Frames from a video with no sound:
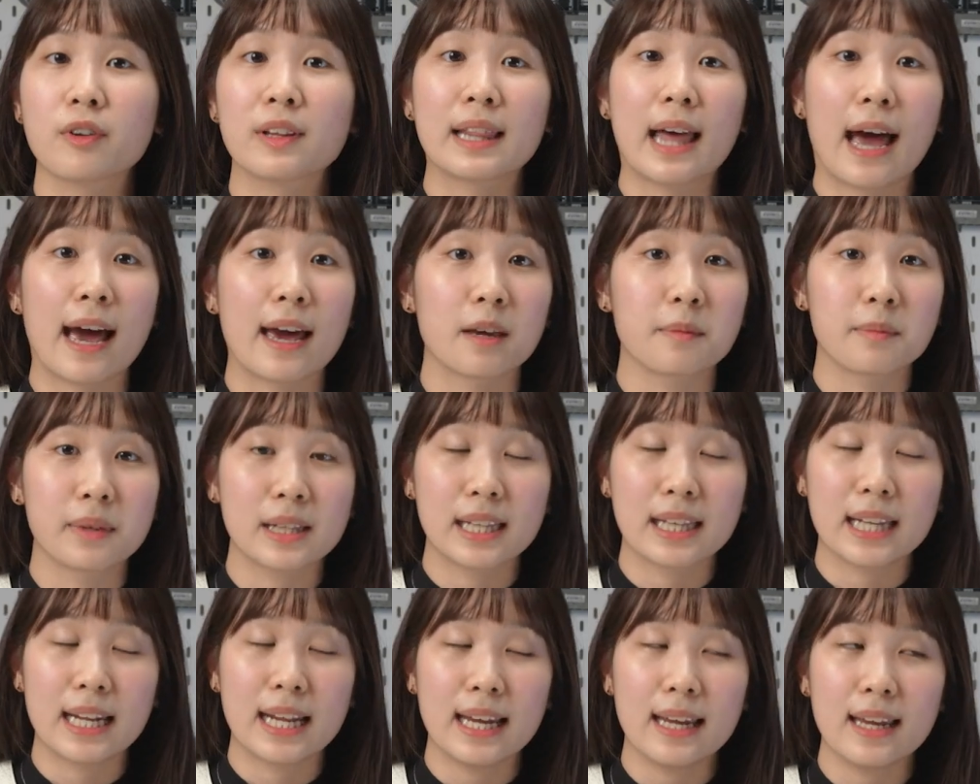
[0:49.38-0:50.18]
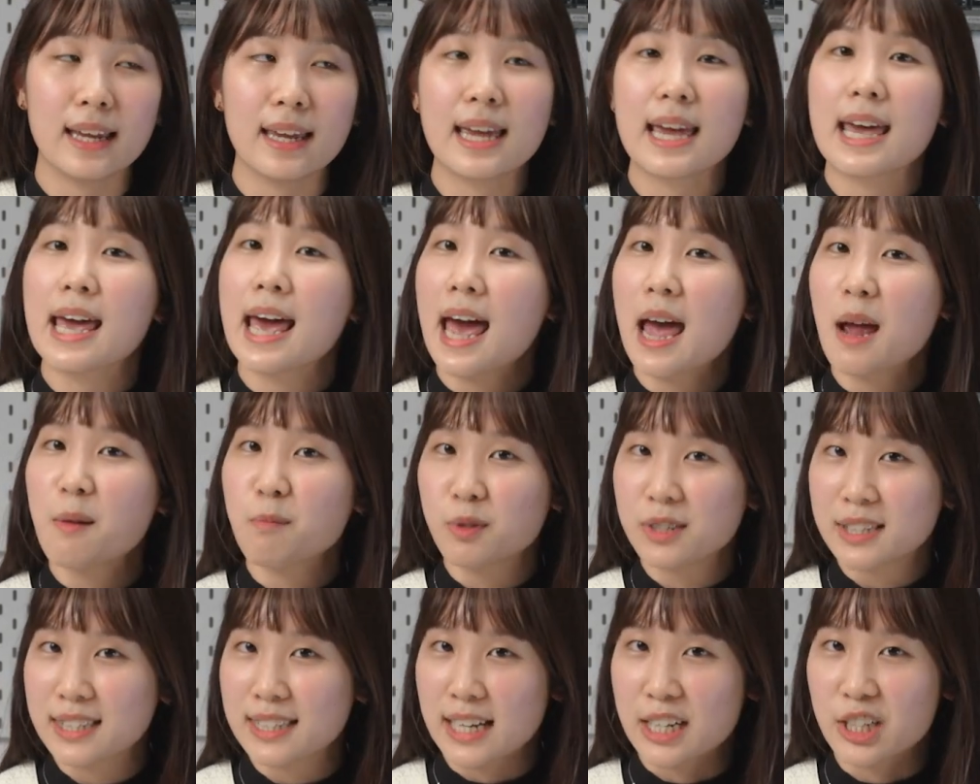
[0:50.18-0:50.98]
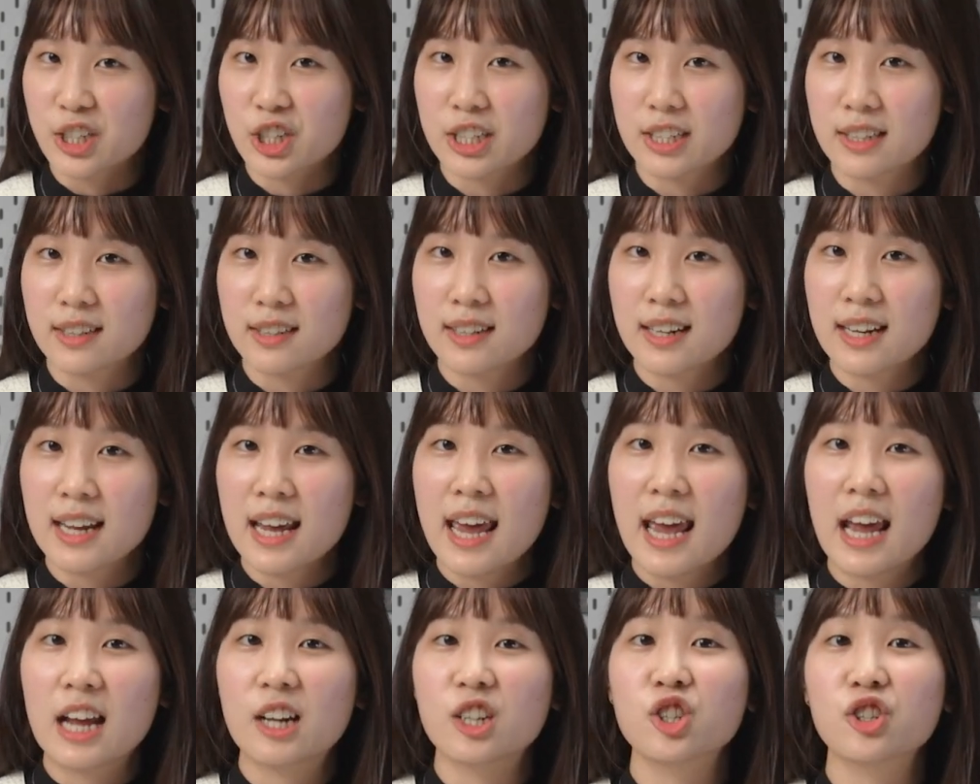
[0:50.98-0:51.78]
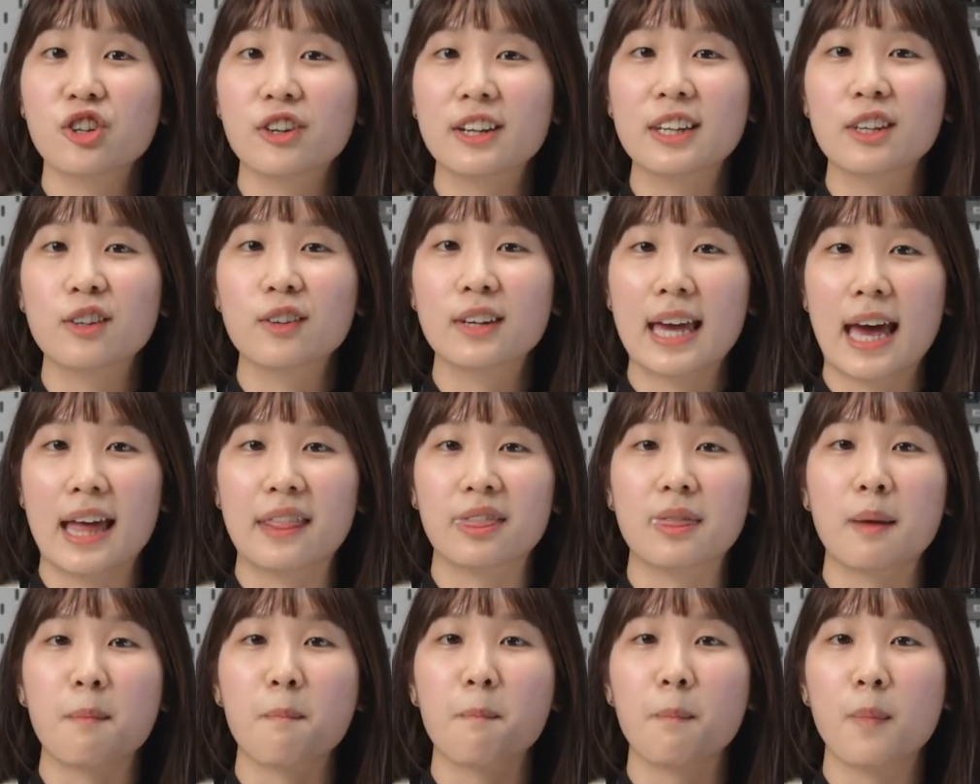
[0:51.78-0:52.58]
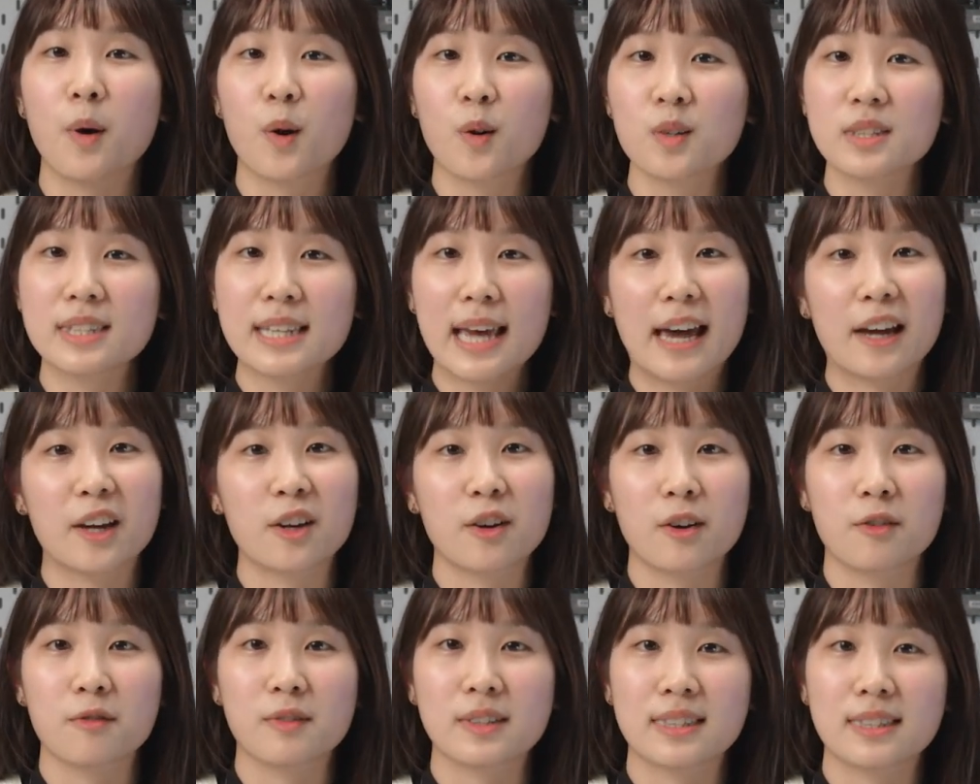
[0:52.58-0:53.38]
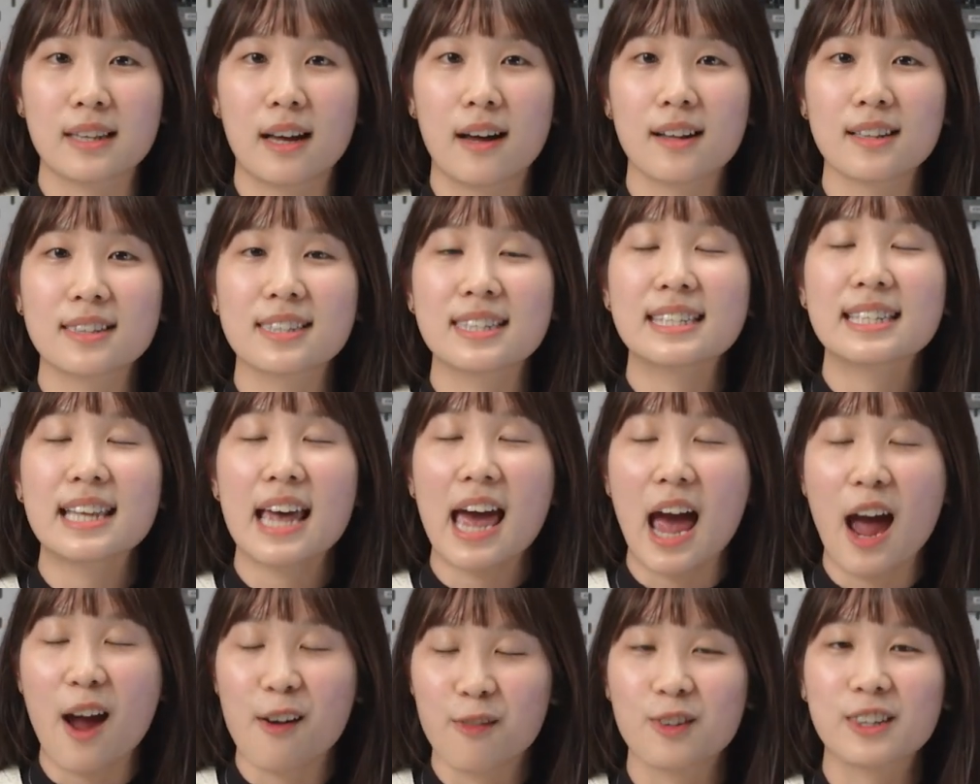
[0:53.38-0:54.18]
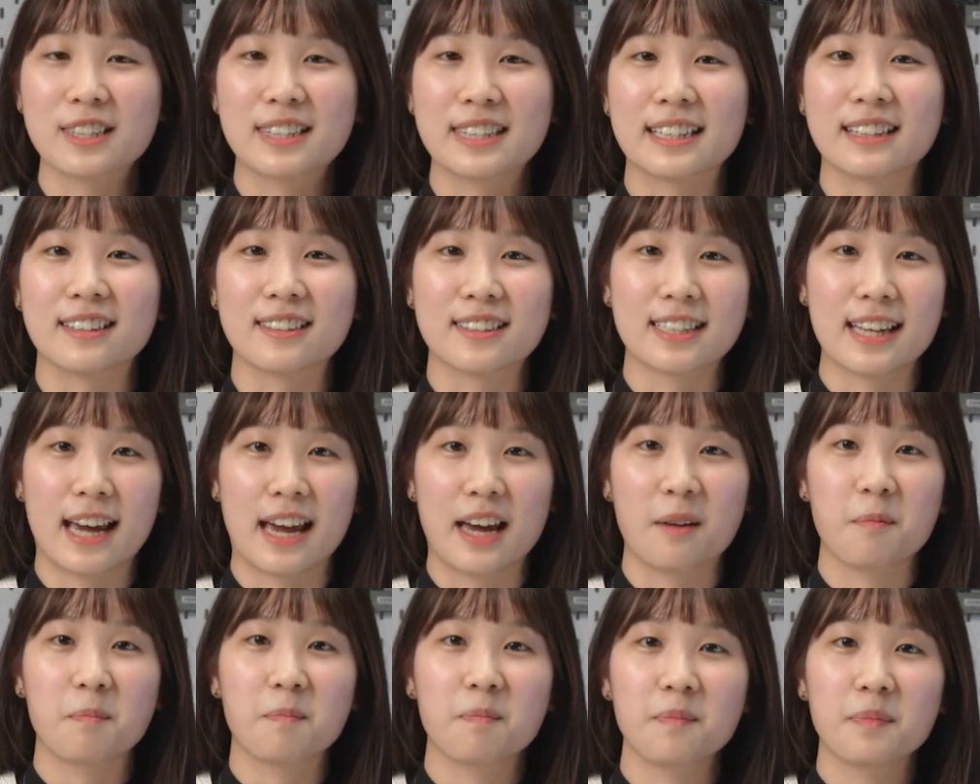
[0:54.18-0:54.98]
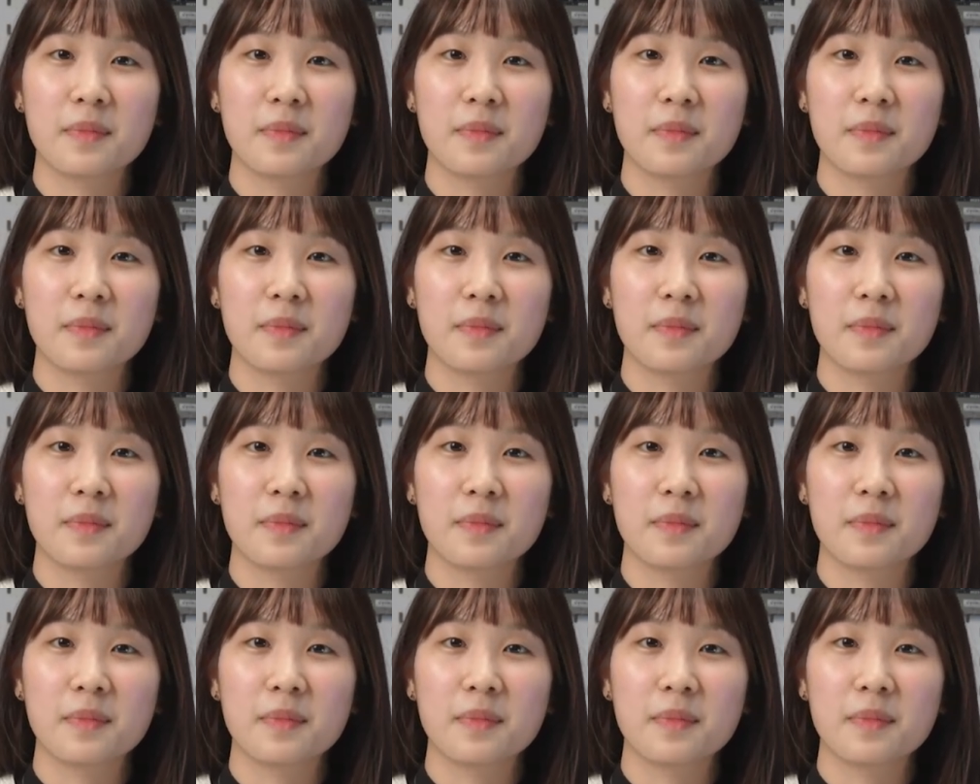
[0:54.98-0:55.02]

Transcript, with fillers: reliability and precision, ensuring you get the most accurate results every single time.